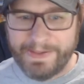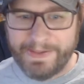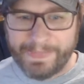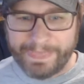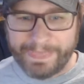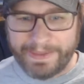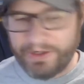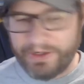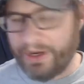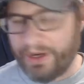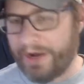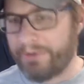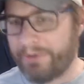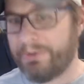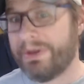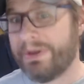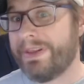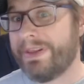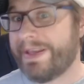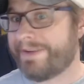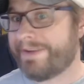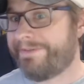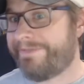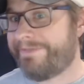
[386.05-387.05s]
You know, I really
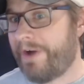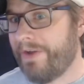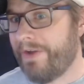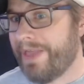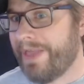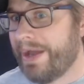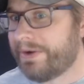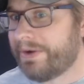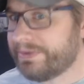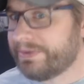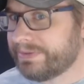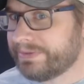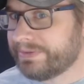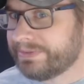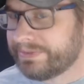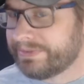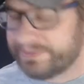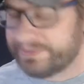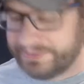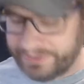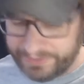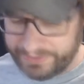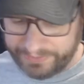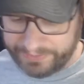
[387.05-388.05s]
like Fallout,
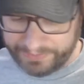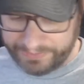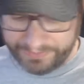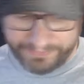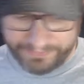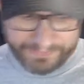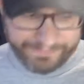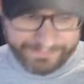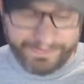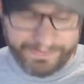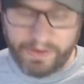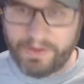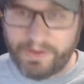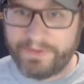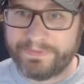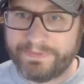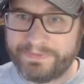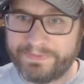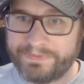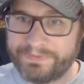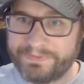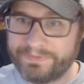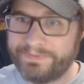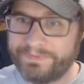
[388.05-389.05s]
the Fallout
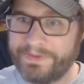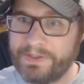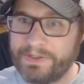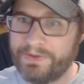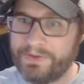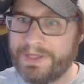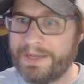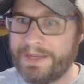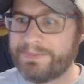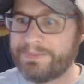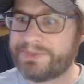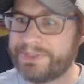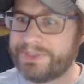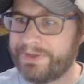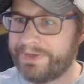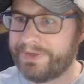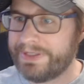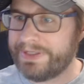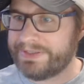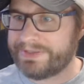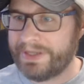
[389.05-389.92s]
video game series.